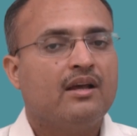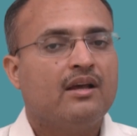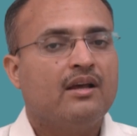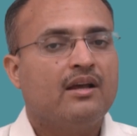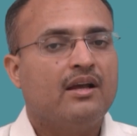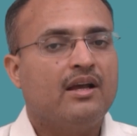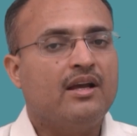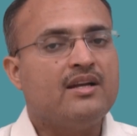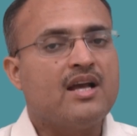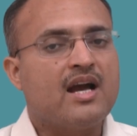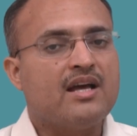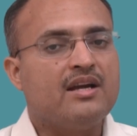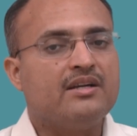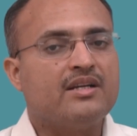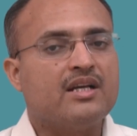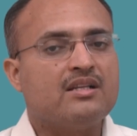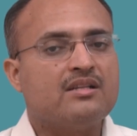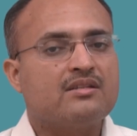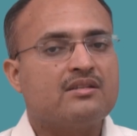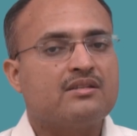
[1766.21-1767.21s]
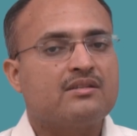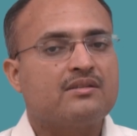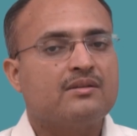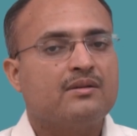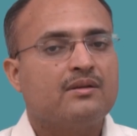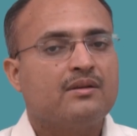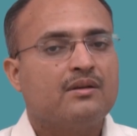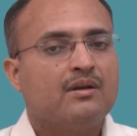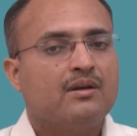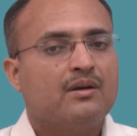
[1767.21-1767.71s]
inheritance
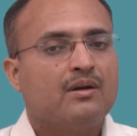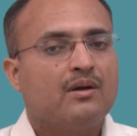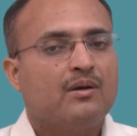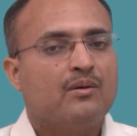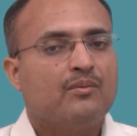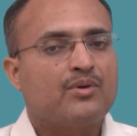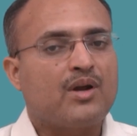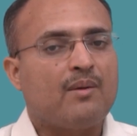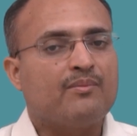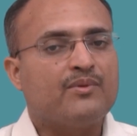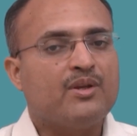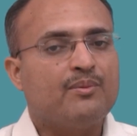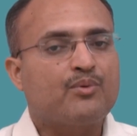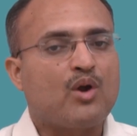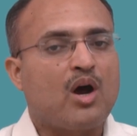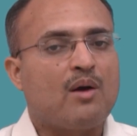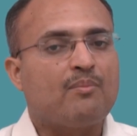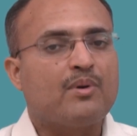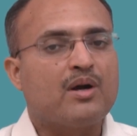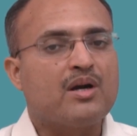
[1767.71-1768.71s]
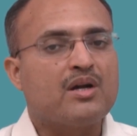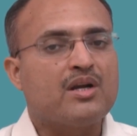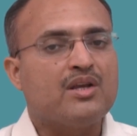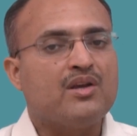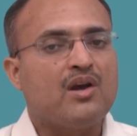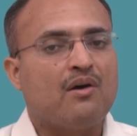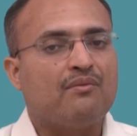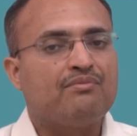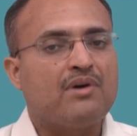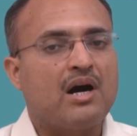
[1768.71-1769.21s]
from the property
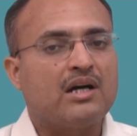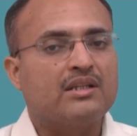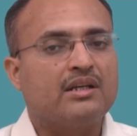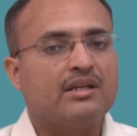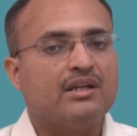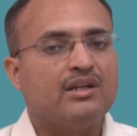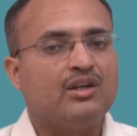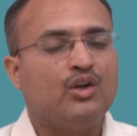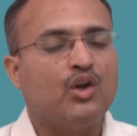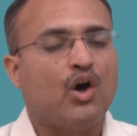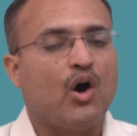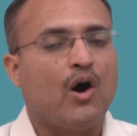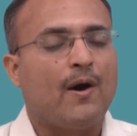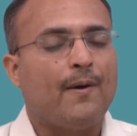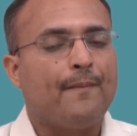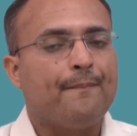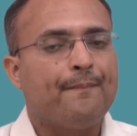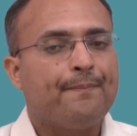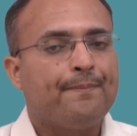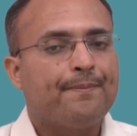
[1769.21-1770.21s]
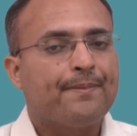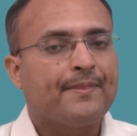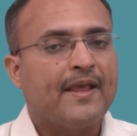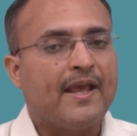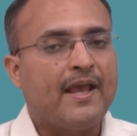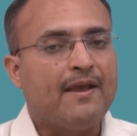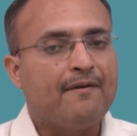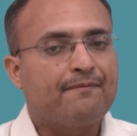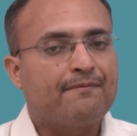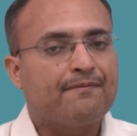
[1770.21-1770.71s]
of father-in-law
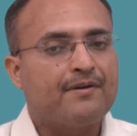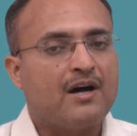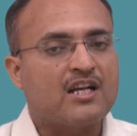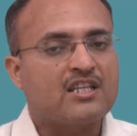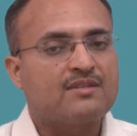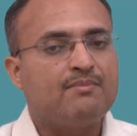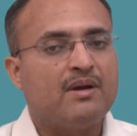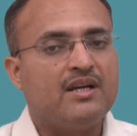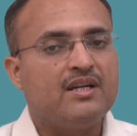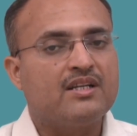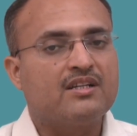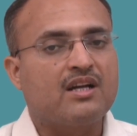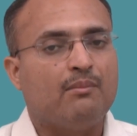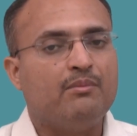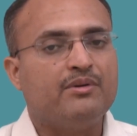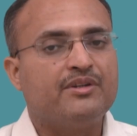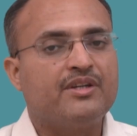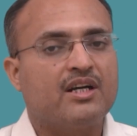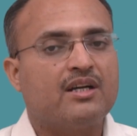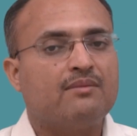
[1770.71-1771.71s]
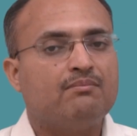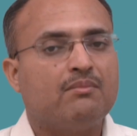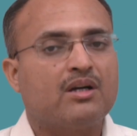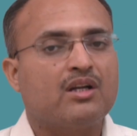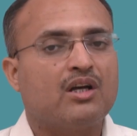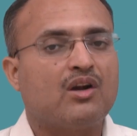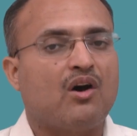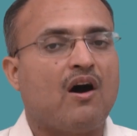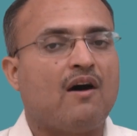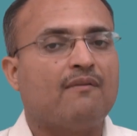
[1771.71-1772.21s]
if husband committed
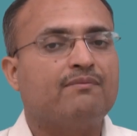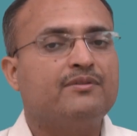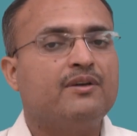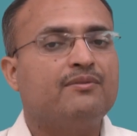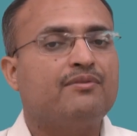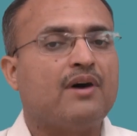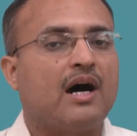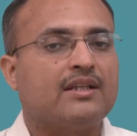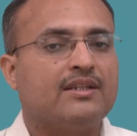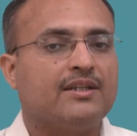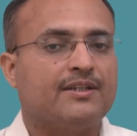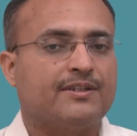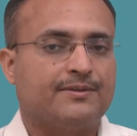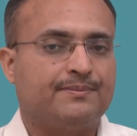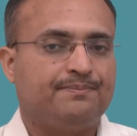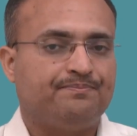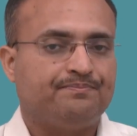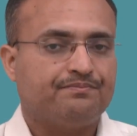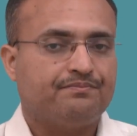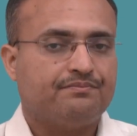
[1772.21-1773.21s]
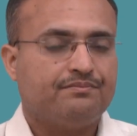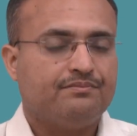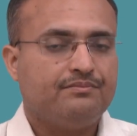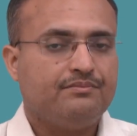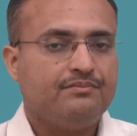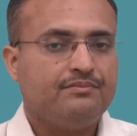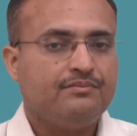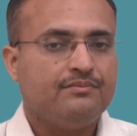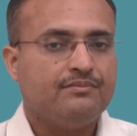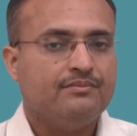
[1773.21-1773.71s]
murder of the father.
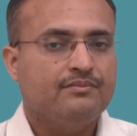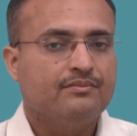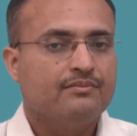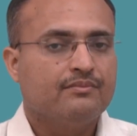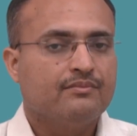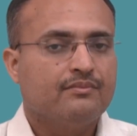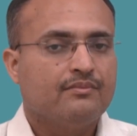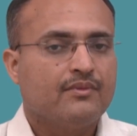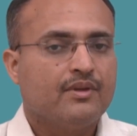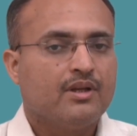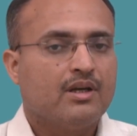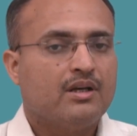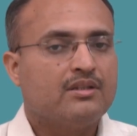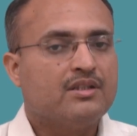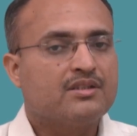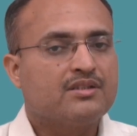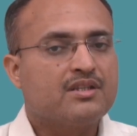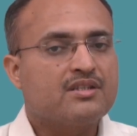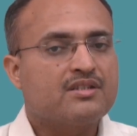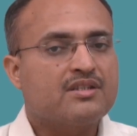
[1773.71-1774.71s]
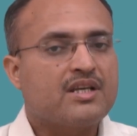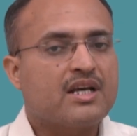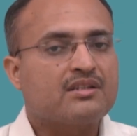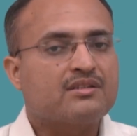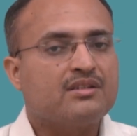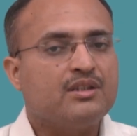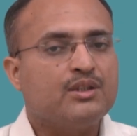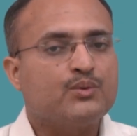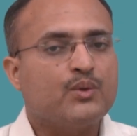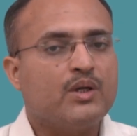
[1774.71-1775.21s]
This is
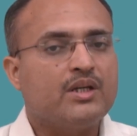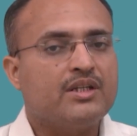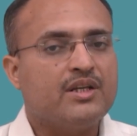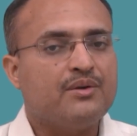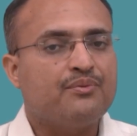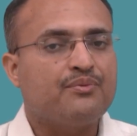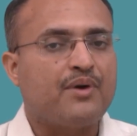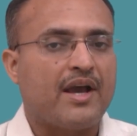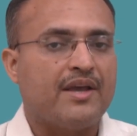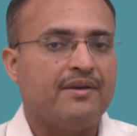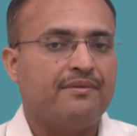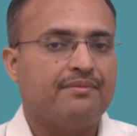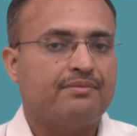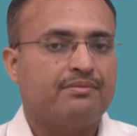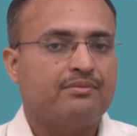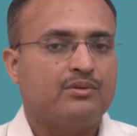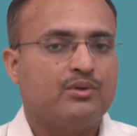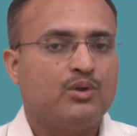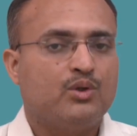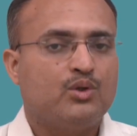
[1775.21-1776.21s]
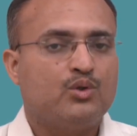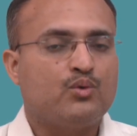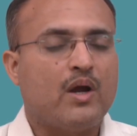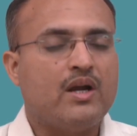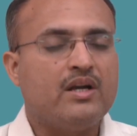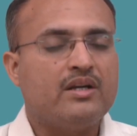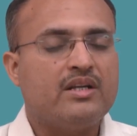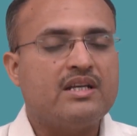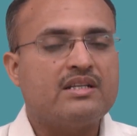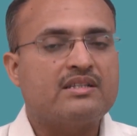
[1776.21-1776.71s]
section 25.
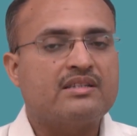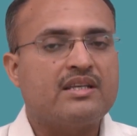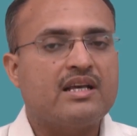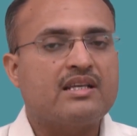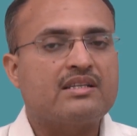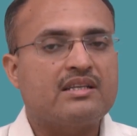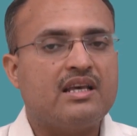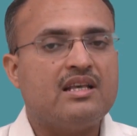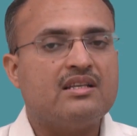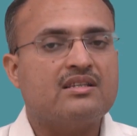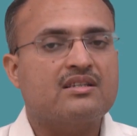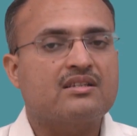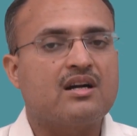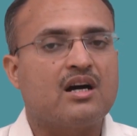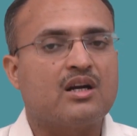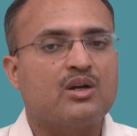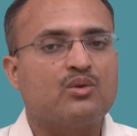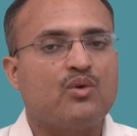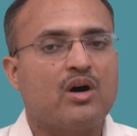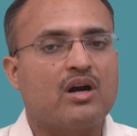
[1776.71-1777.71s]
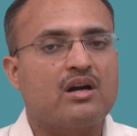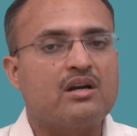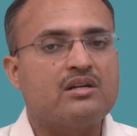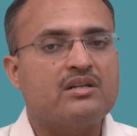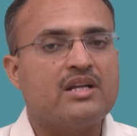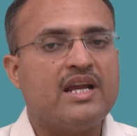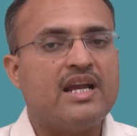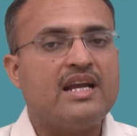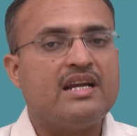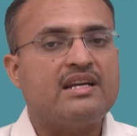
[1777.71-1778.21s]
26 is
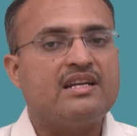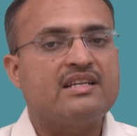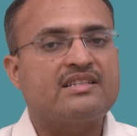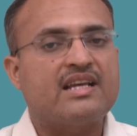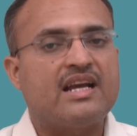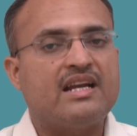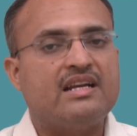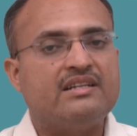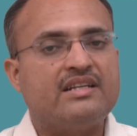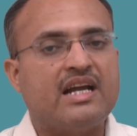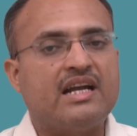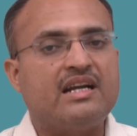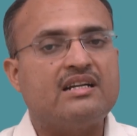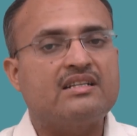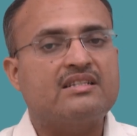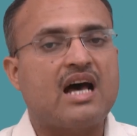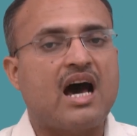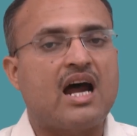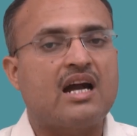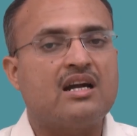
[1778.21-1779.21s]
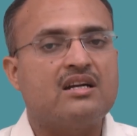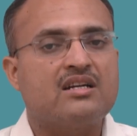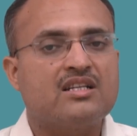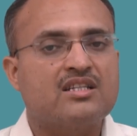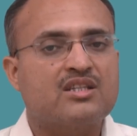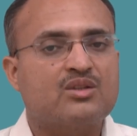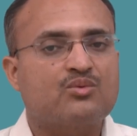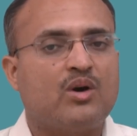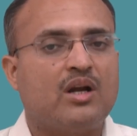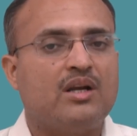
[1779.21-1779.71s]
convertee descendants are
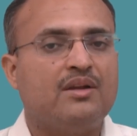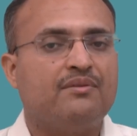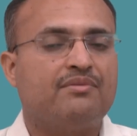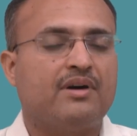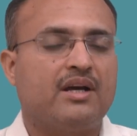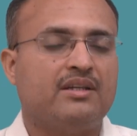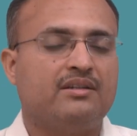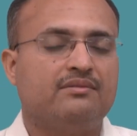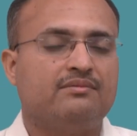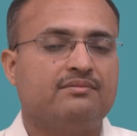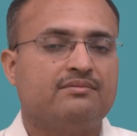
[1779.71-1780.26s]
disqualified.